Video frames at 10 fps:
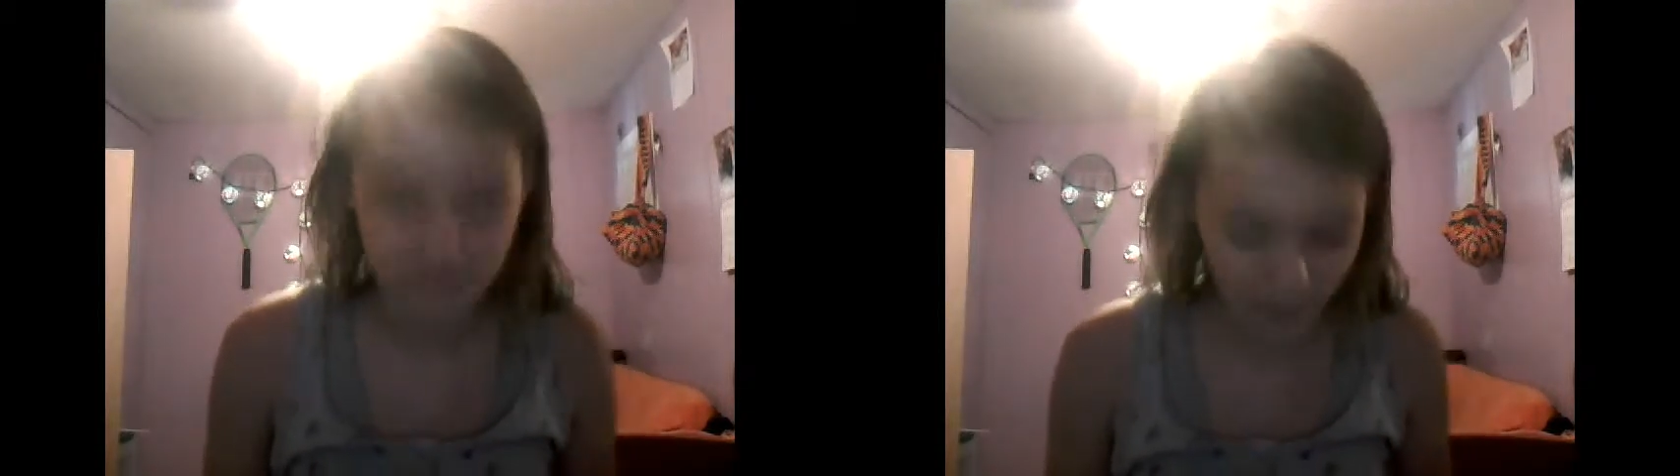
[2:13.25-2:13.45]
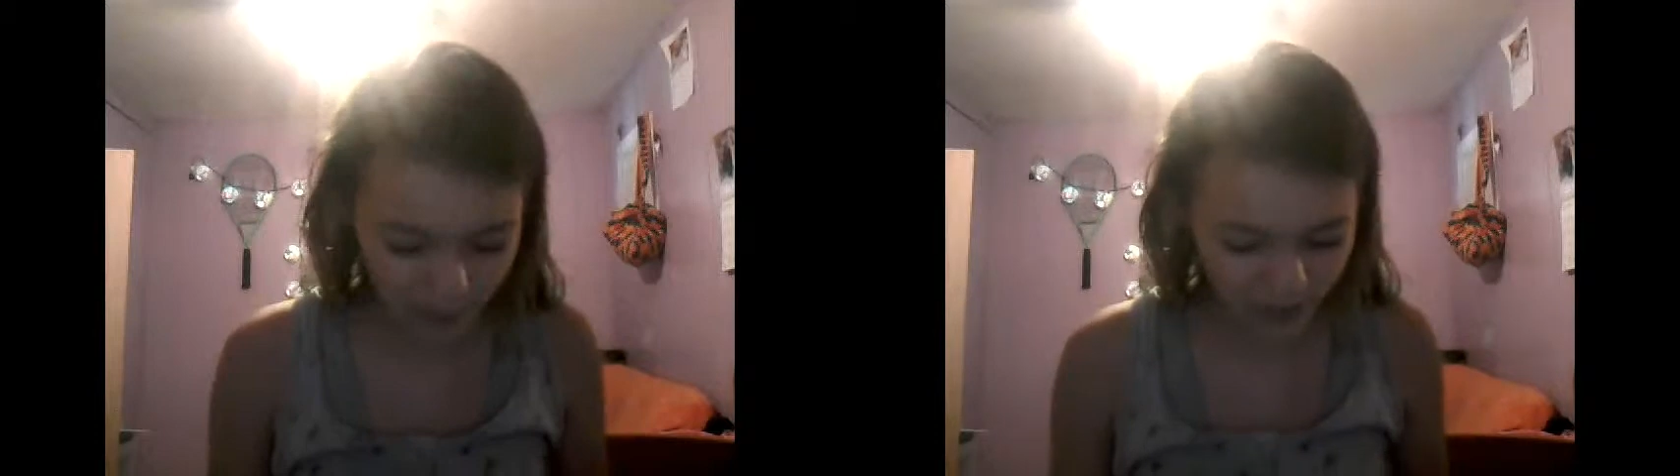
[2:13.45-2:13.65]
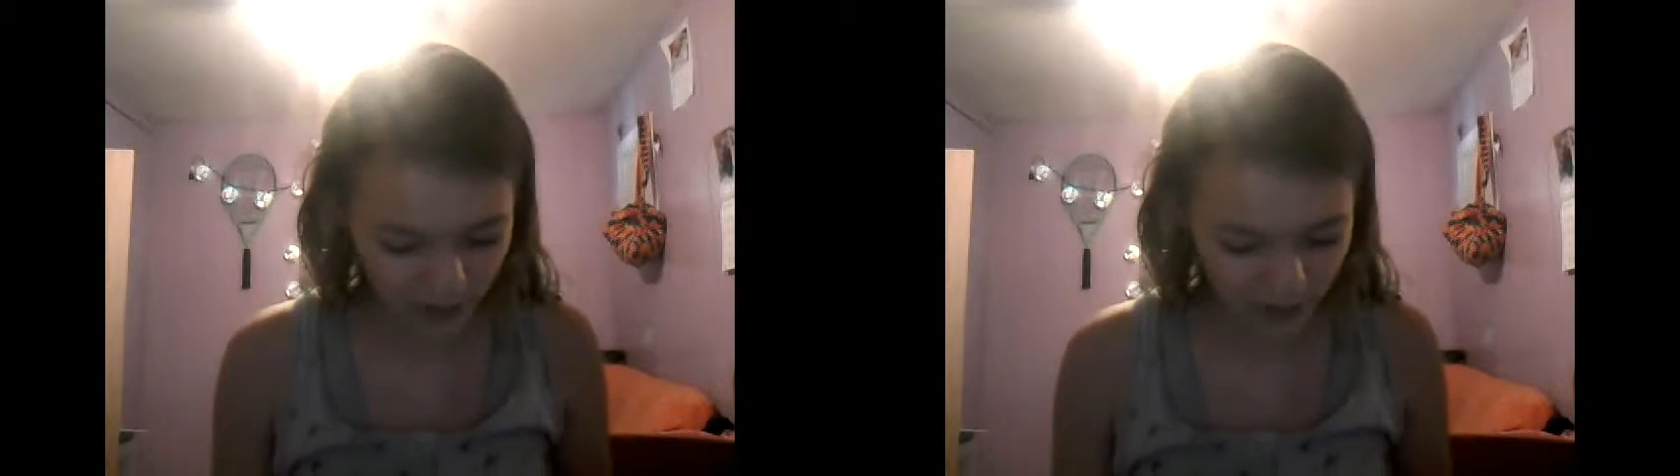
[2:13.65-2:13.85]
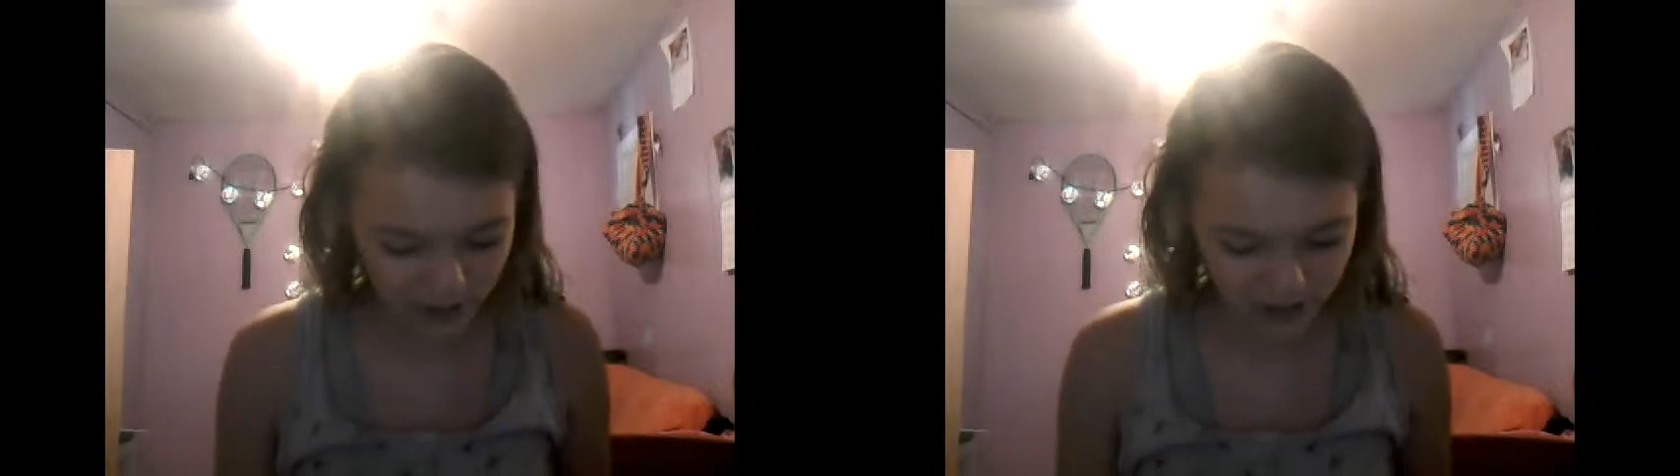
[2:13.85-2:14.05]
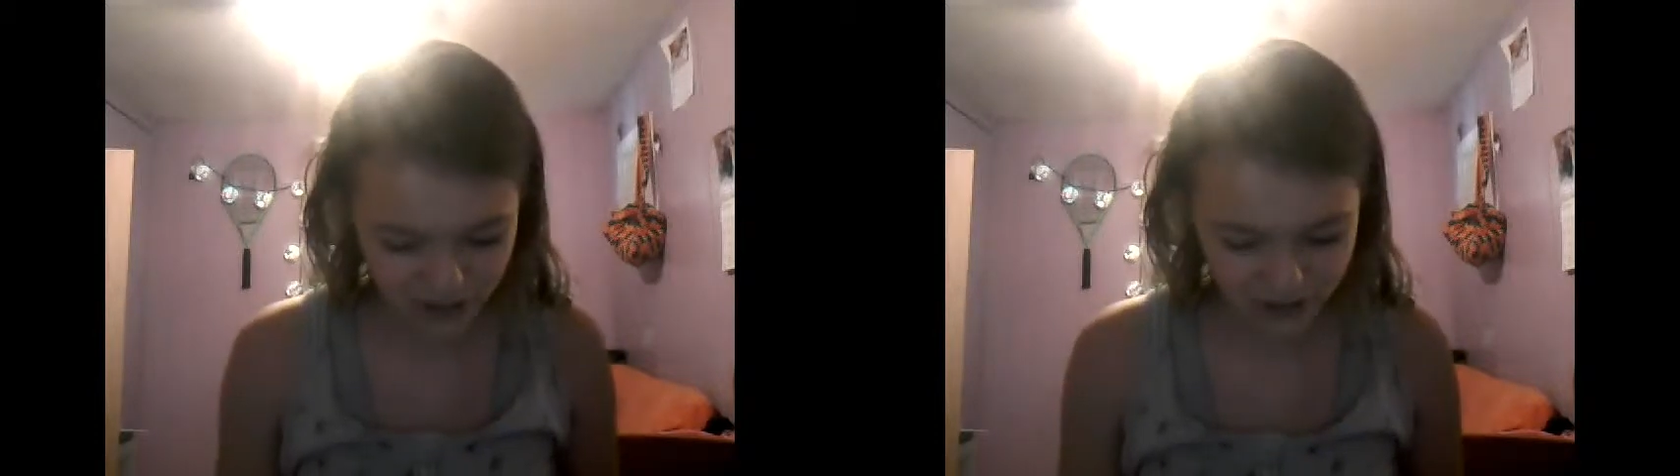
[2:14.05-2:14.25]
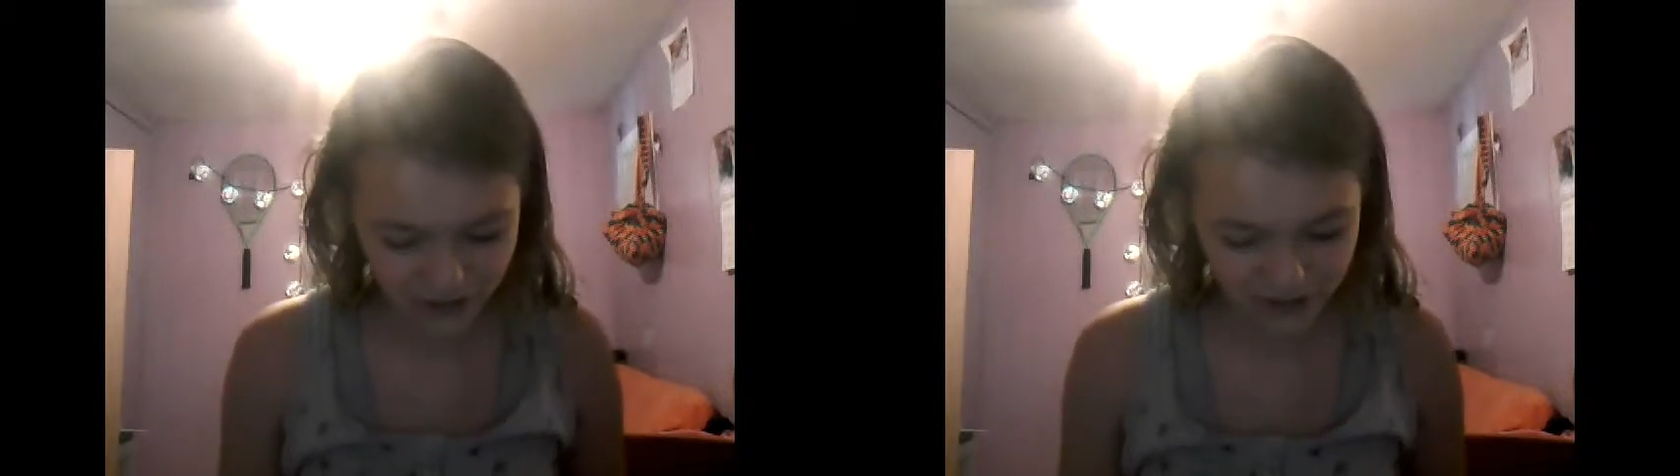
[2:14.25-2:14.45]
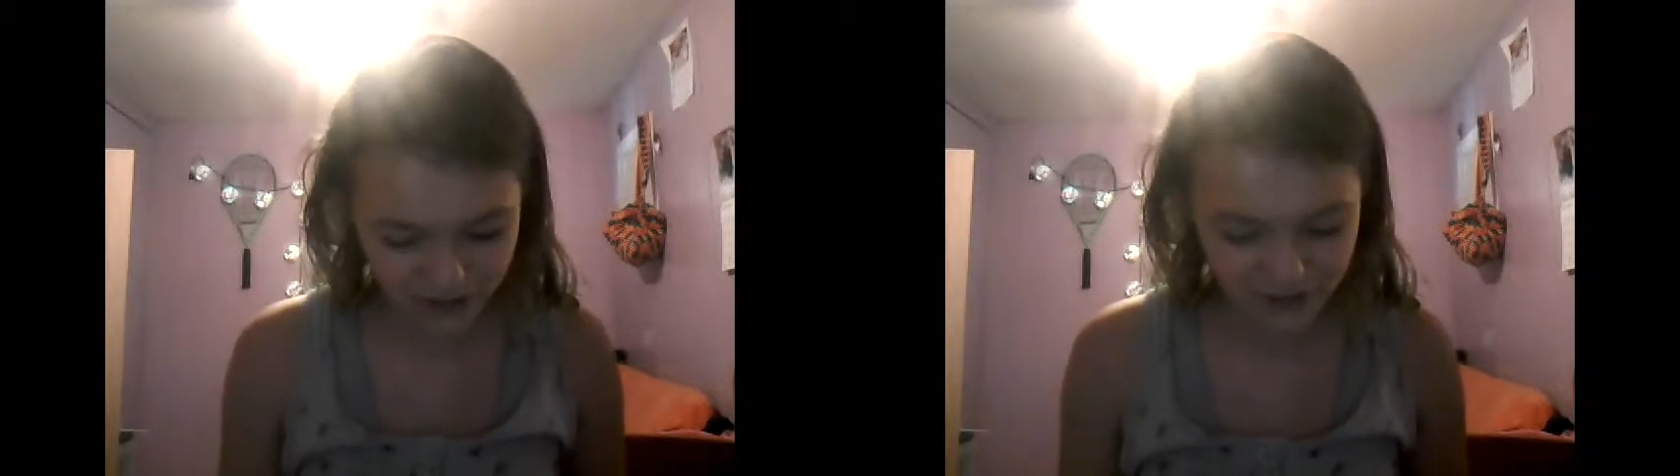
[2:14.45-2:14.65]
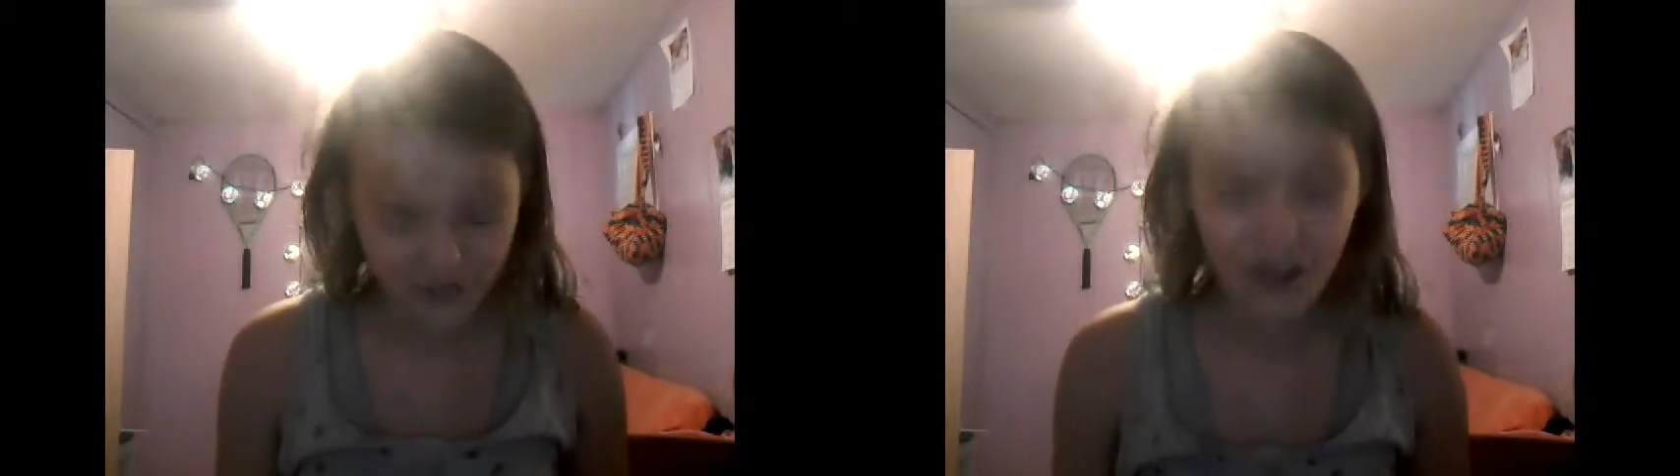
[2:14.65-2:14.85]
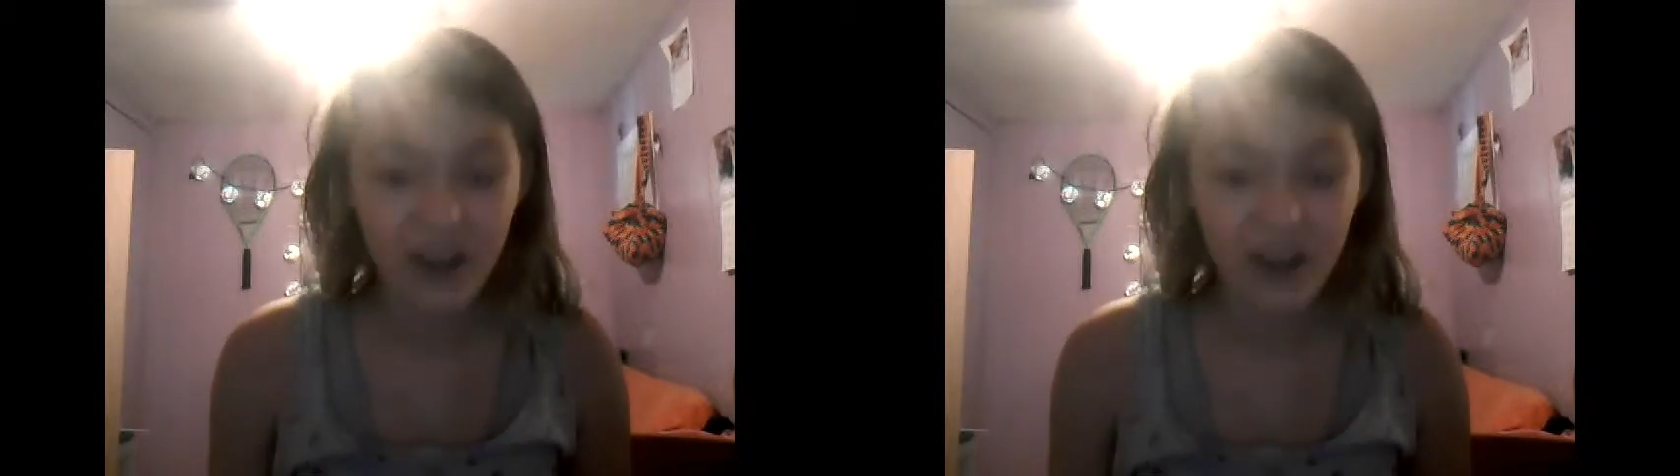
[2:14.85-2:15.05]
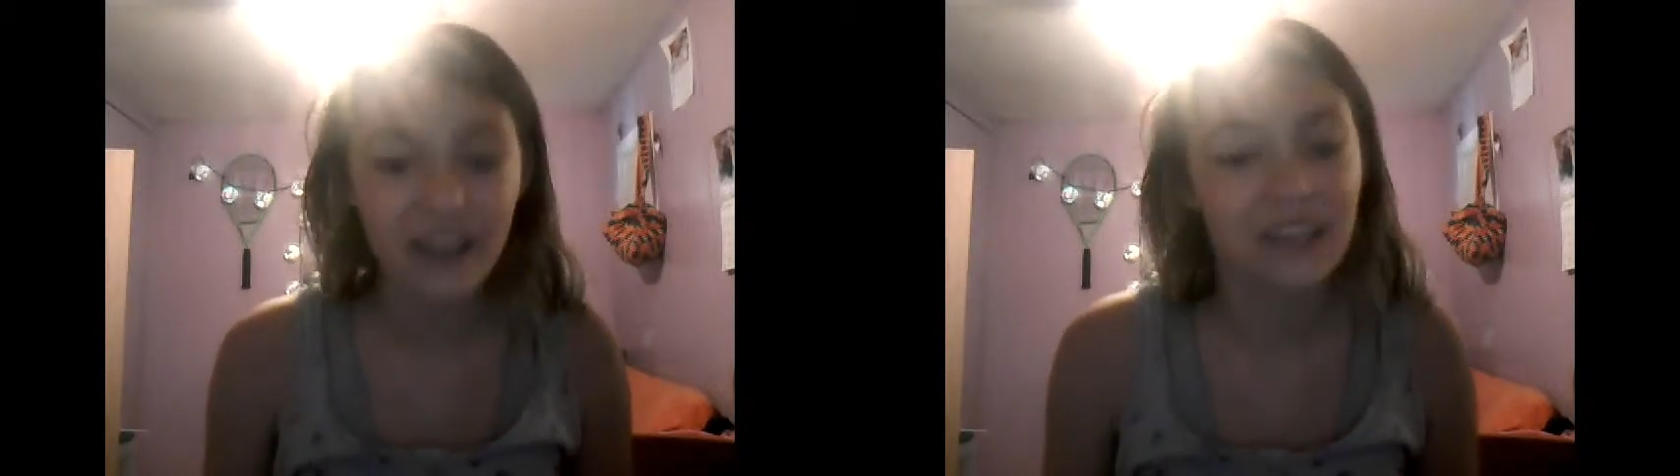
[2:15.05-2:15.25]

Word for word: but she is not